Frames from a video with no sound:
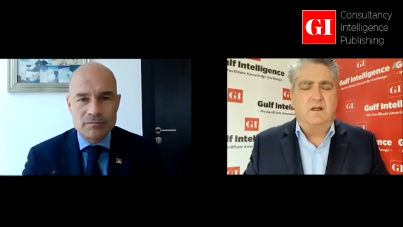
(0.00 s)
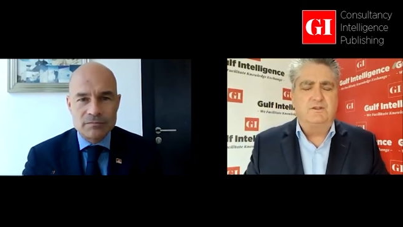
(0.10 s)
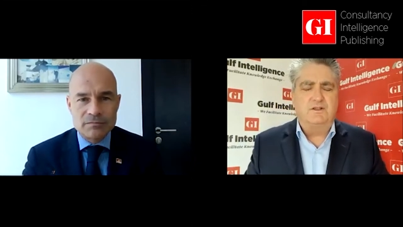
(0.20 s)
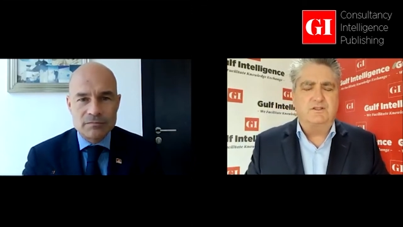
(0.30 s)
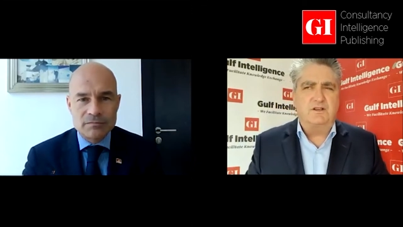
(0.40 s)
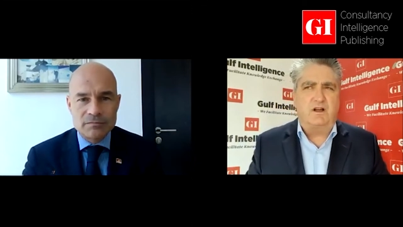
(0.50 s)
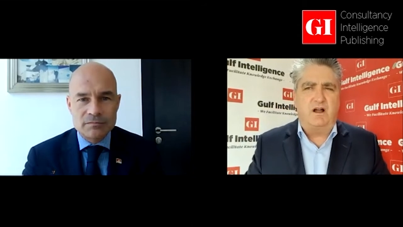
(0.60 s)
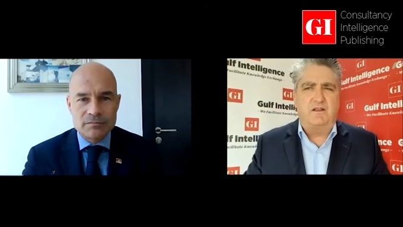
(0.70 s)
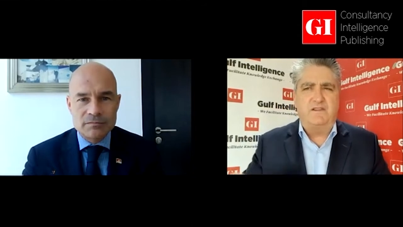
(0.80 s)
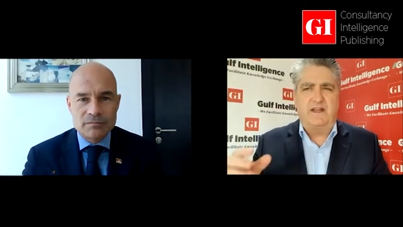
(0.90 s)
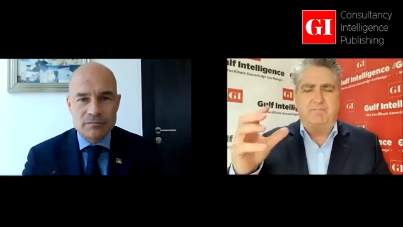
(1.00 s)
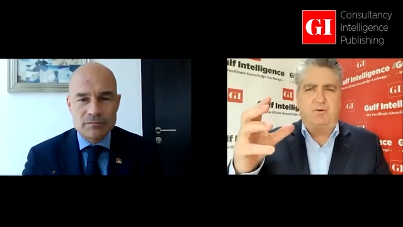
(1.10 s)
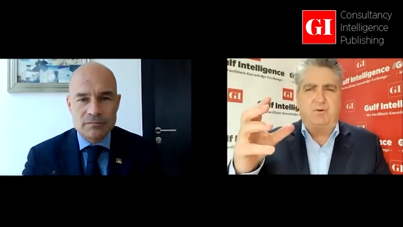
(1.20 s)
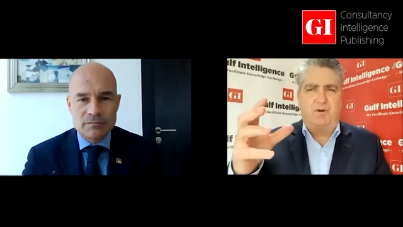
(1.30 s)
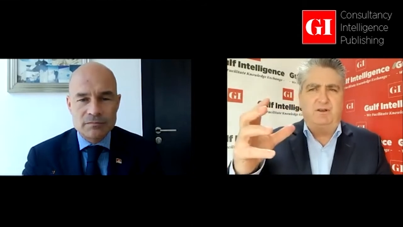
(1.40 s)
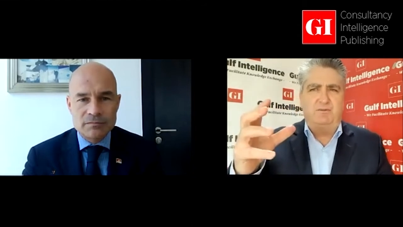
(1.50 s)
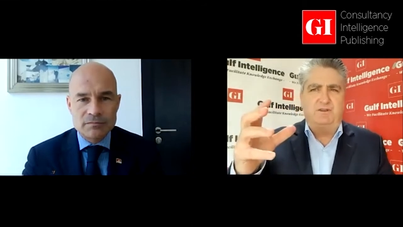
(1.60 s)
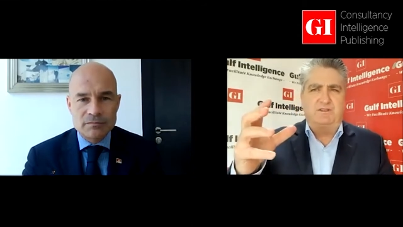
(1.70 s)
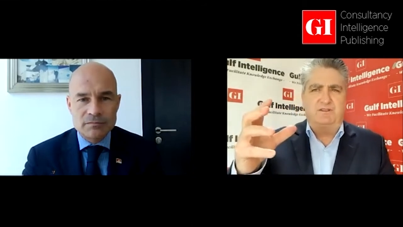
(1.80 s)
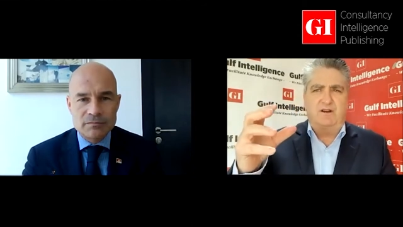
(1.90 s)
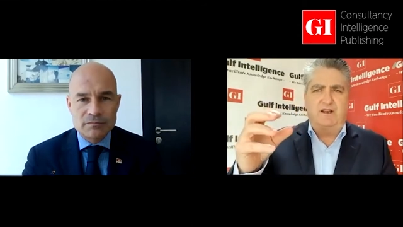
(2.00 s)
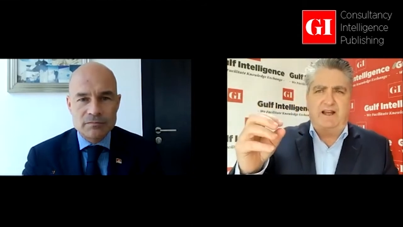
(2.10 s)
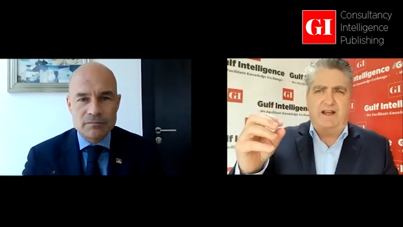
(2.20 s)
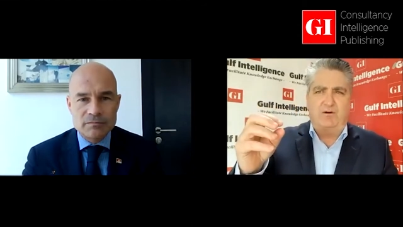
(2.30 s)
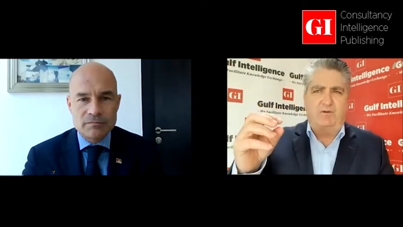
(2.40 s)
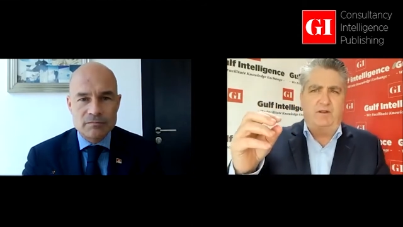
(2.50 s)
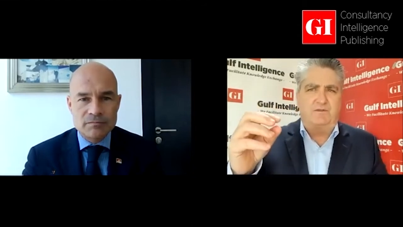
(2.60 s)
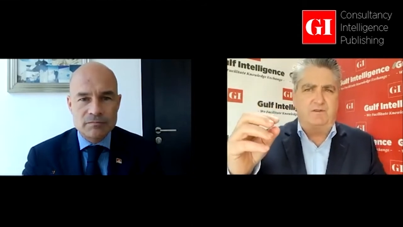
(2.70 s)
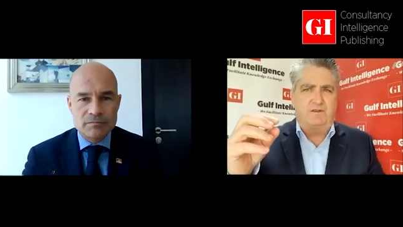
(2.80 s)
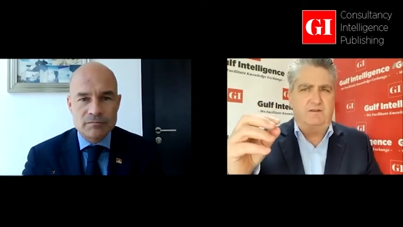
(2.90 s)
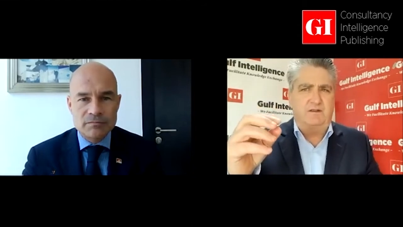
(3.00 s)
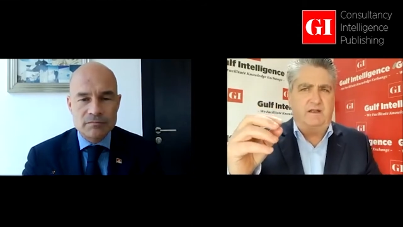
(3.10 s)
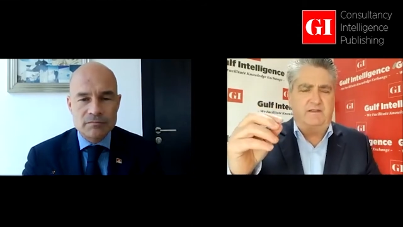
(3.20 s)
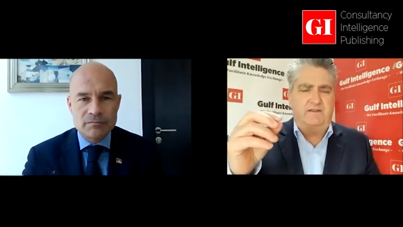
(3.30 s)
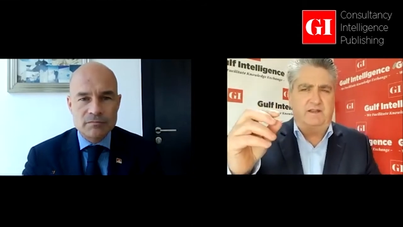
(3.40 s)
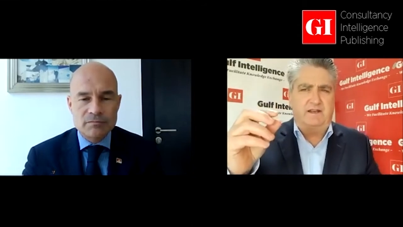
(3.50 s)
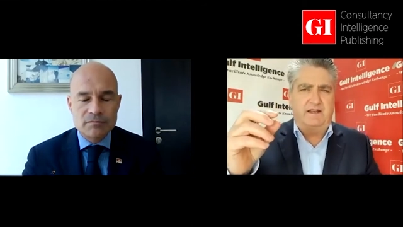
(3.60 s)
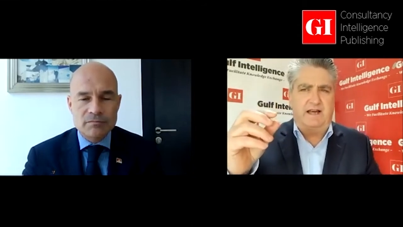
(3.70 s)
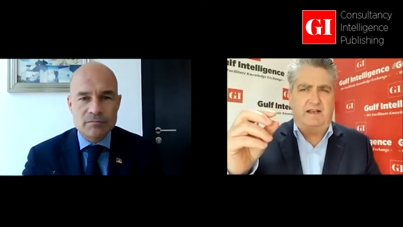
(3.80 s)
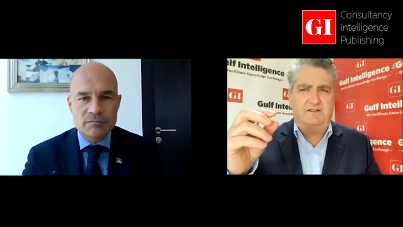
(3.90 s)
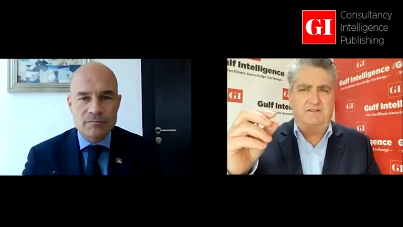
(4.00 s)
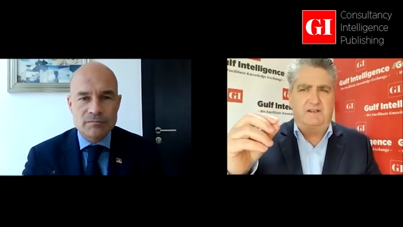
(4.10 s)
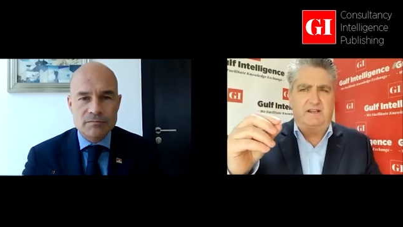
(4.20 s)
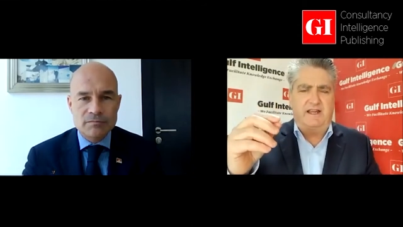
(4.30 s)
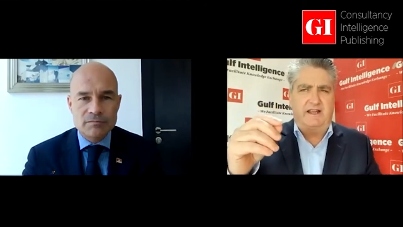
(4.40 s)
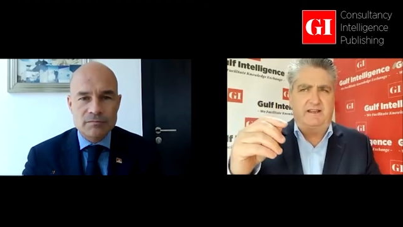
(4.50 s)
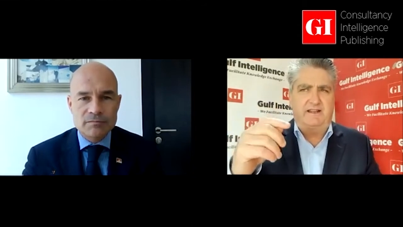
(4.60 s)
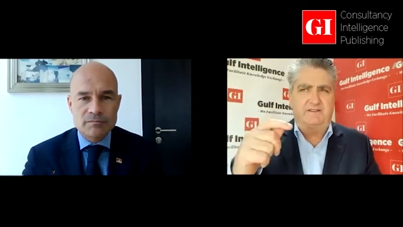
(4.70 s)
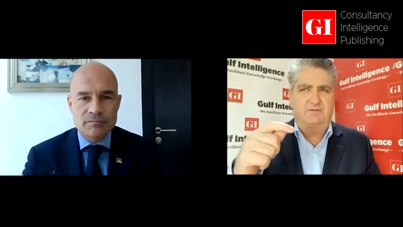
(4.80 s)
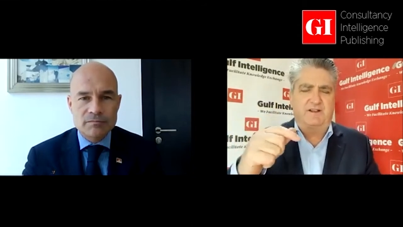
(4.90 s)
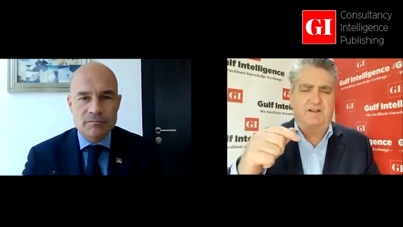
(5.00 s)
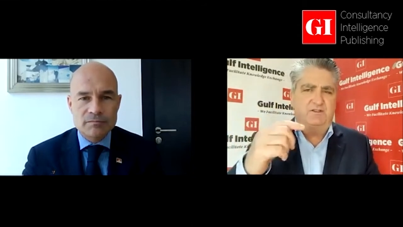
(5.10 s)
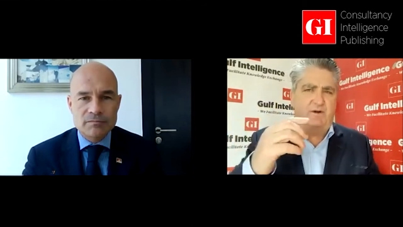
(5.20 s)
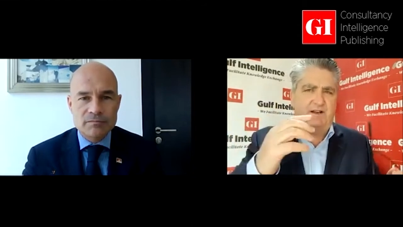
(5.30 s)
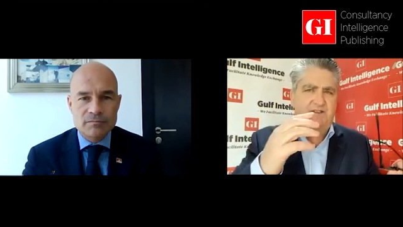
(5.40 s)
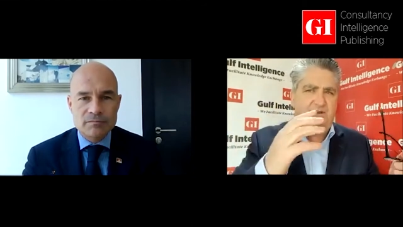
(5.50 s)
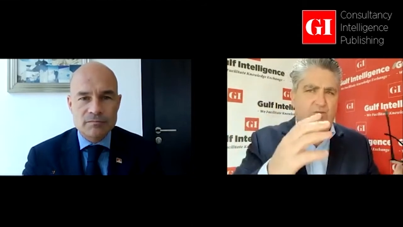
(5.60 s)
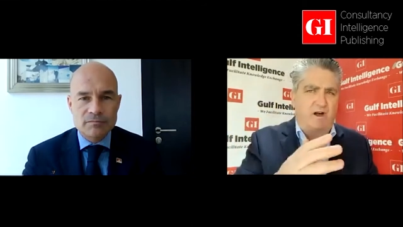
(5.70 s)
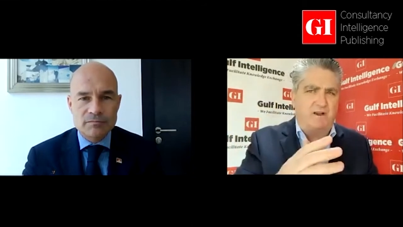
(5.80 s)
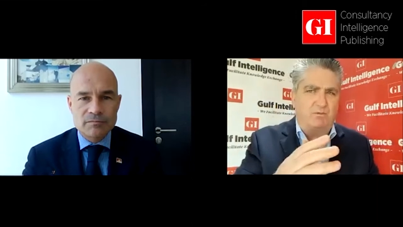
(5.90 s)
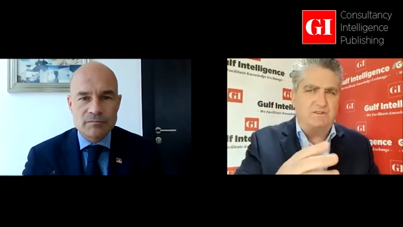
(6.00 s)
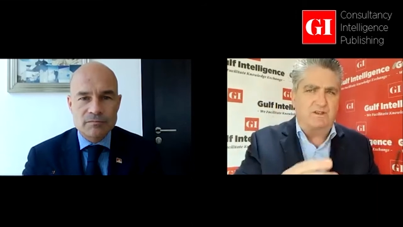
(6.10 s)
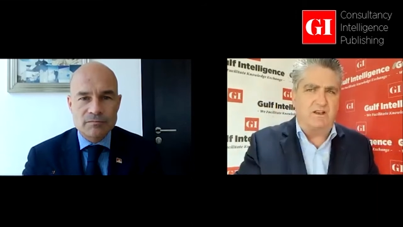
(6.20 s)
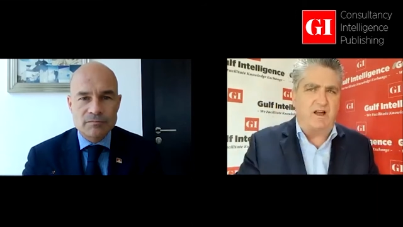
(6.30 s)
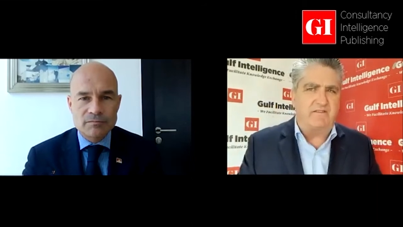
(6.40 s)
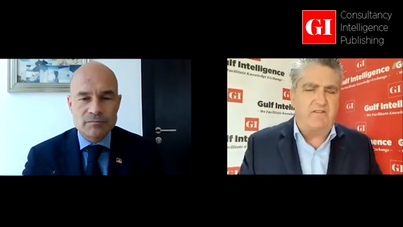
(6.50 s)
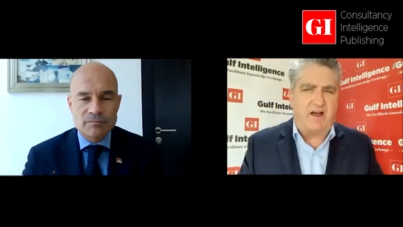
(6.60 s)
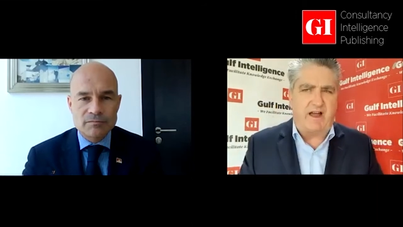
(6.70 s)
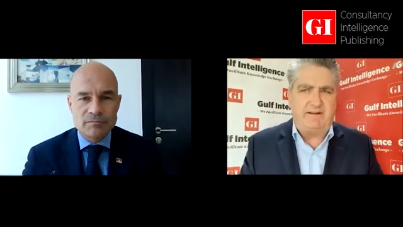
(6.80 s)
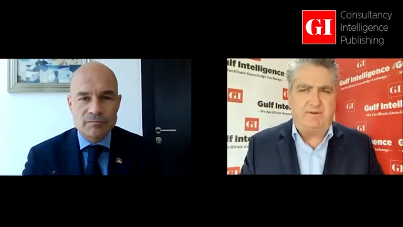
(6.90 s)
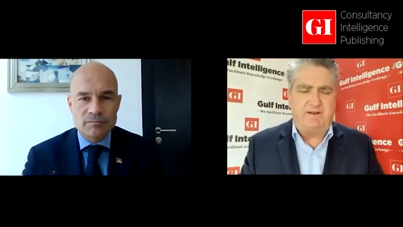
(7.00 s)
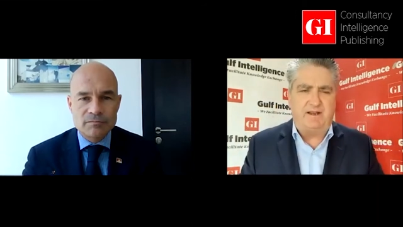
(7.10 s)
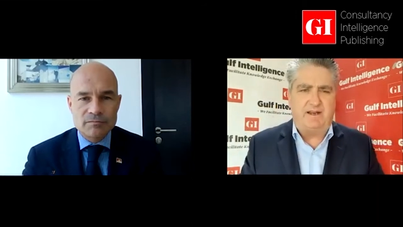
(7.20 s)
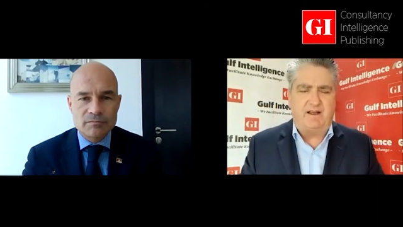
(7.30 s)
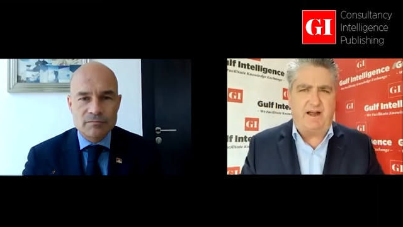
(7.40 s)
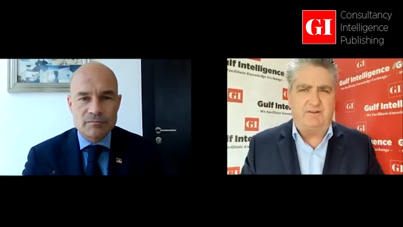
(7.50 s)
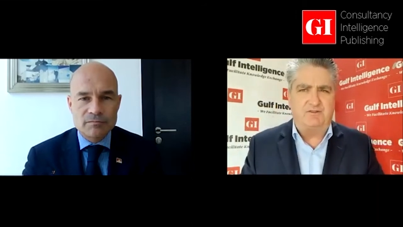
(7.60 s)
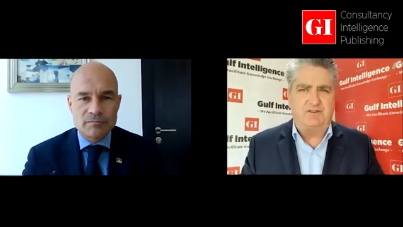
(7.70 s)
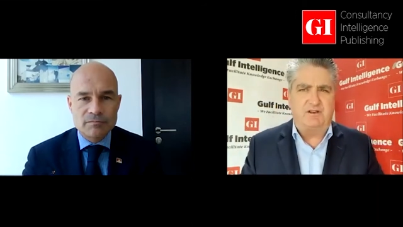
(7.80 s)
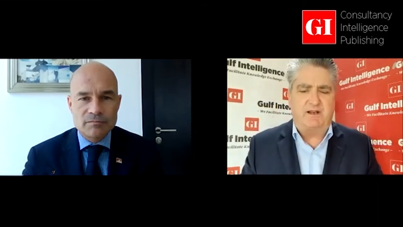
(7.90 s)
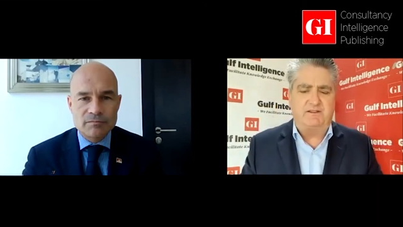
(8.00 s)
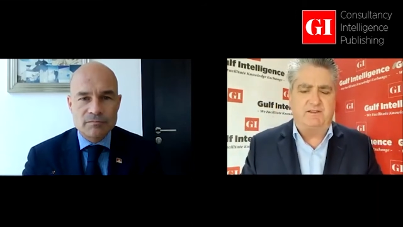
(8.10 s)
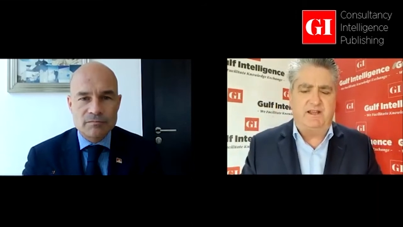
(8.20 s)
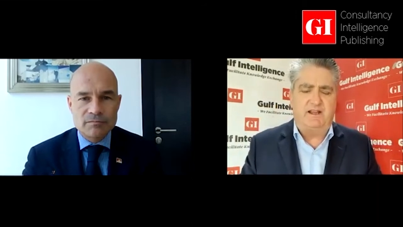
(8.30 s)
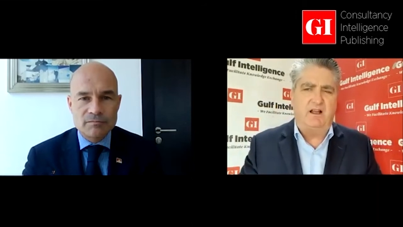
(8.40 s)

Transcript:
Speaker 1: Just on that point, we started out with uh, the analogy again that 2021 was a lot of hype in, in hydrogen, but I think